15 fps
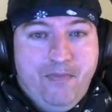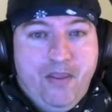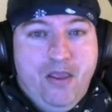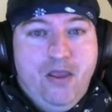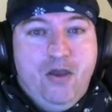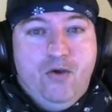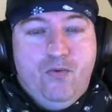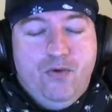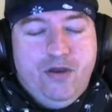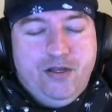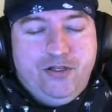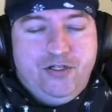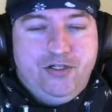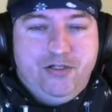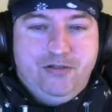
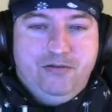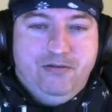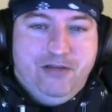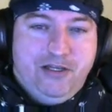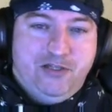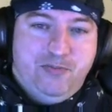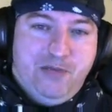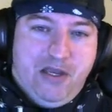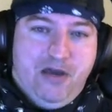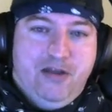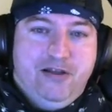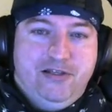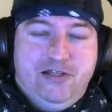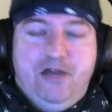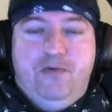Which, let's be
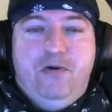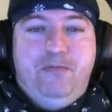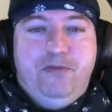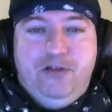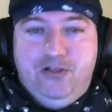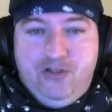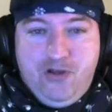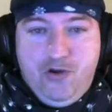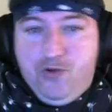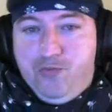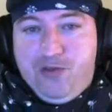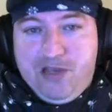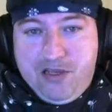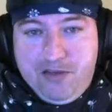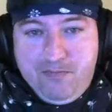honest, that weapon is OP
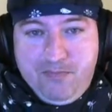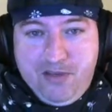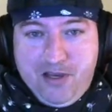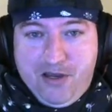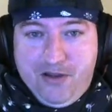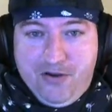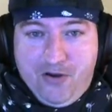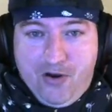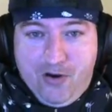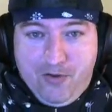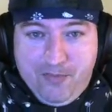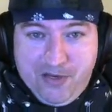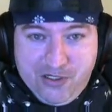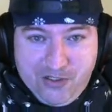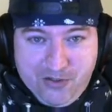beyond all
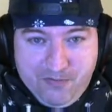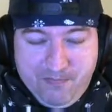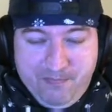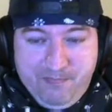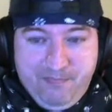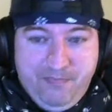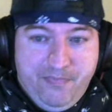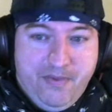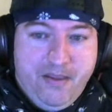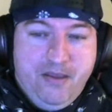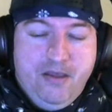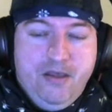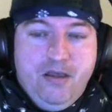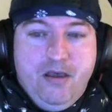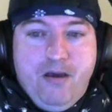measure.
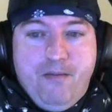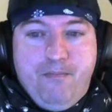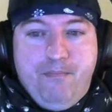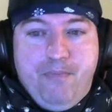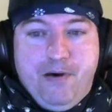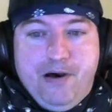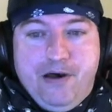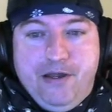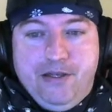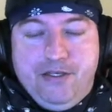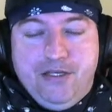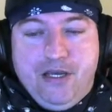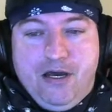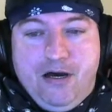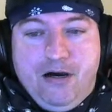But
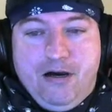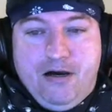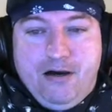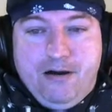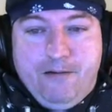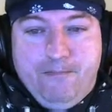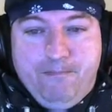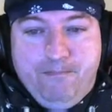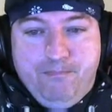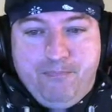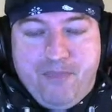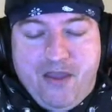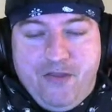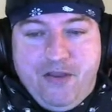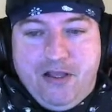
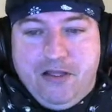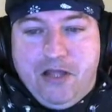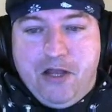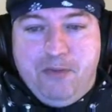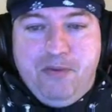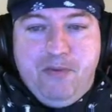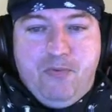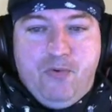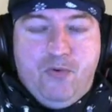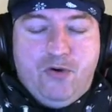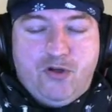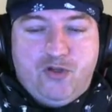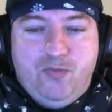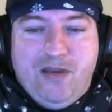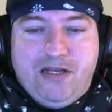I think a lot of people were
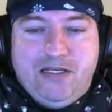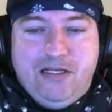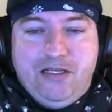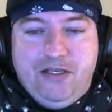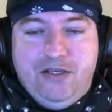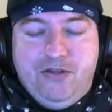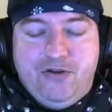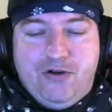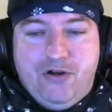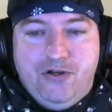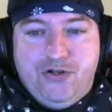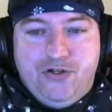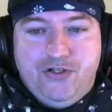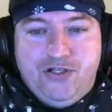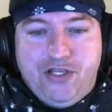expecting either
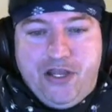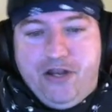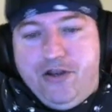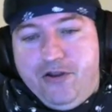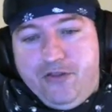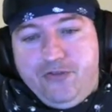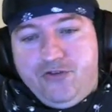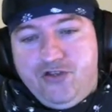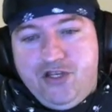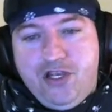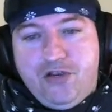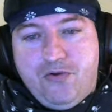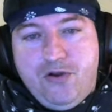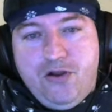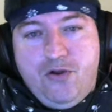hunters to get another
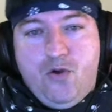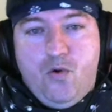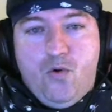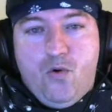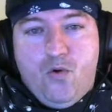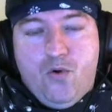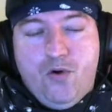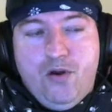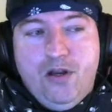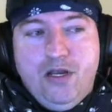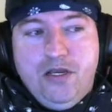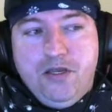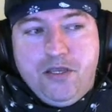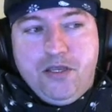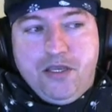secret or
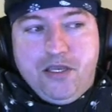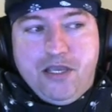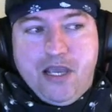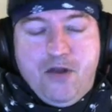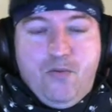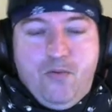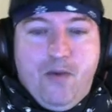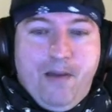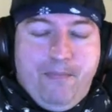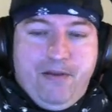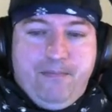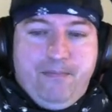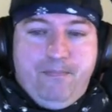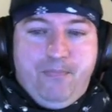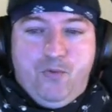get a weapon,
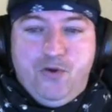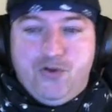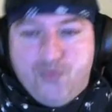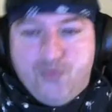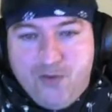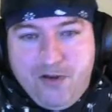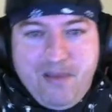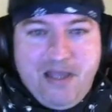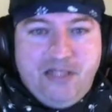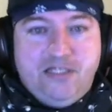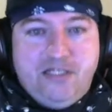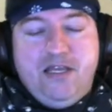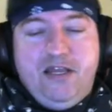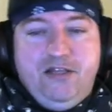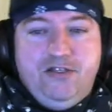which would have made
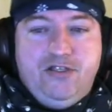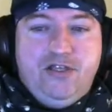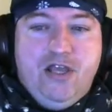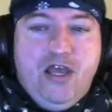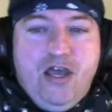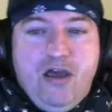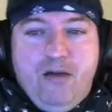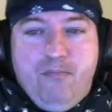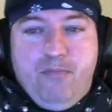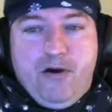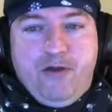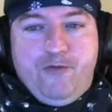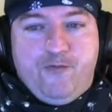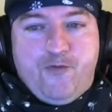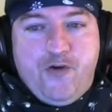sense.
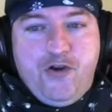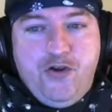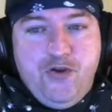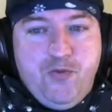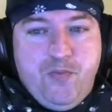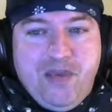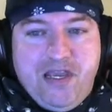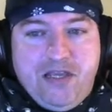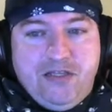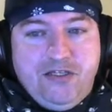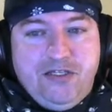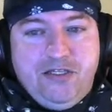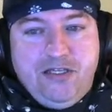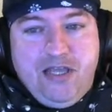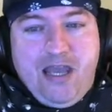But for a new
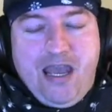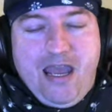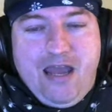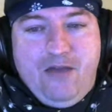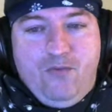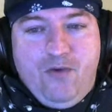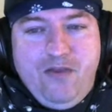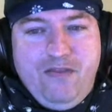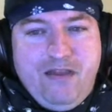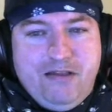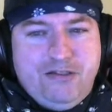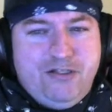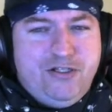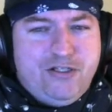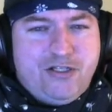beast, and one that's
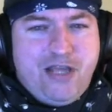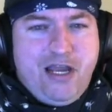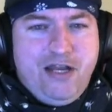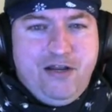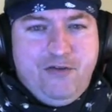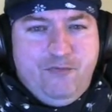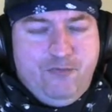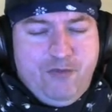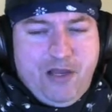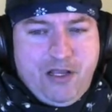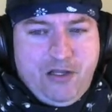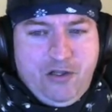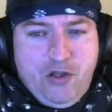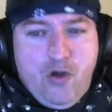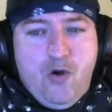just kind of like
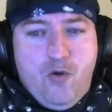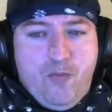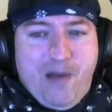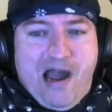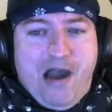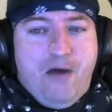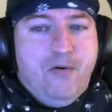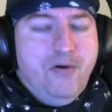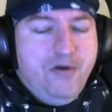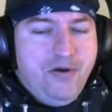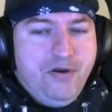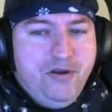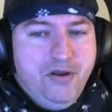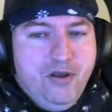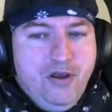low powered,
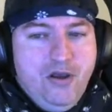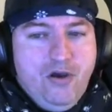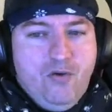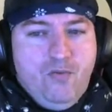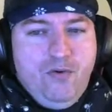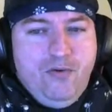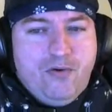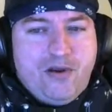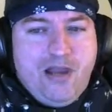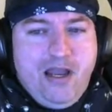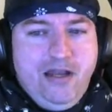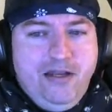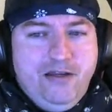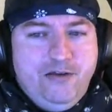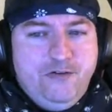we were kind
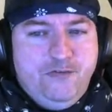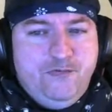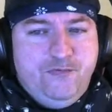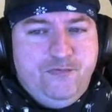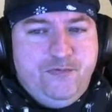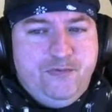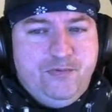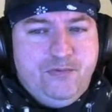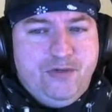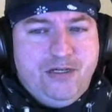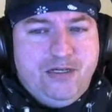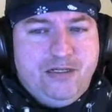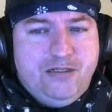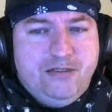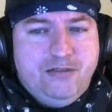of,
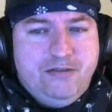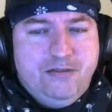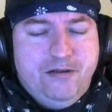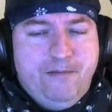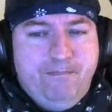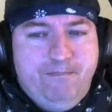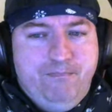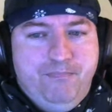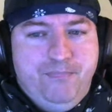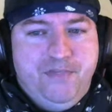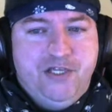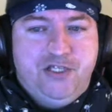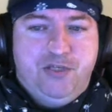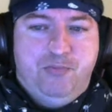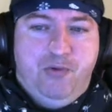well,
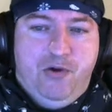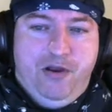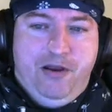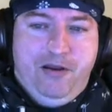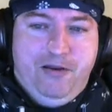disappointed.